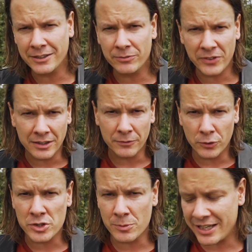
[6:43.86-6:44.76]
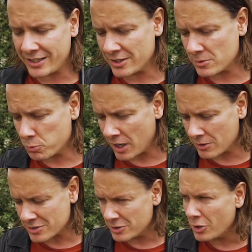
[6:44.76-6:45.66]
think The Force Awakens,
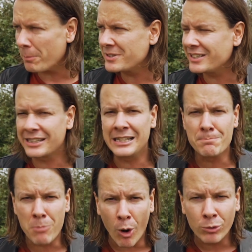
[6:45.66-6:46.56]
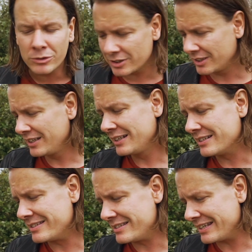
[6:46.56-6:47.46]
whilst not particularly bold,
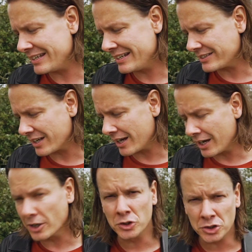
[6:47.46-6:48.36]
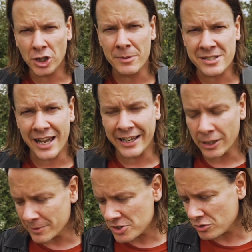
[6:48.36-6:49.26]
did a good job of setting
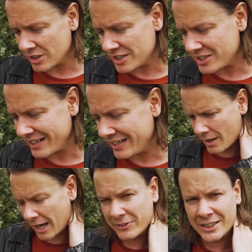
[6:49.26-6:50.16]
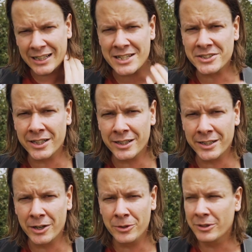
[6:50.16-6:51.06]
up this trilogy. I think The Last Jedi,
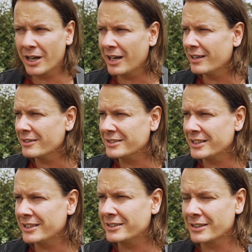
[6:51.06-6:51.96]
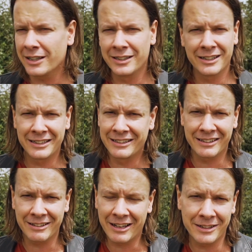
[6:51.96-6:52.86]
though, I
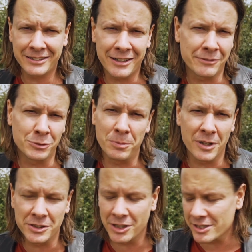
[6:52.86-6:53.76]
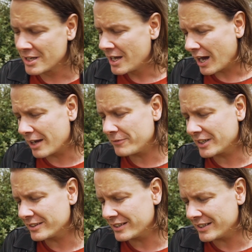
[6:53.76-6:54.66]
don't have to apologise. I
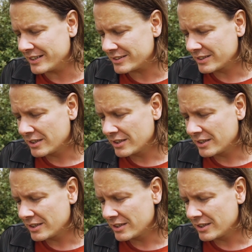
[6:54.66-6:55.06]
think it did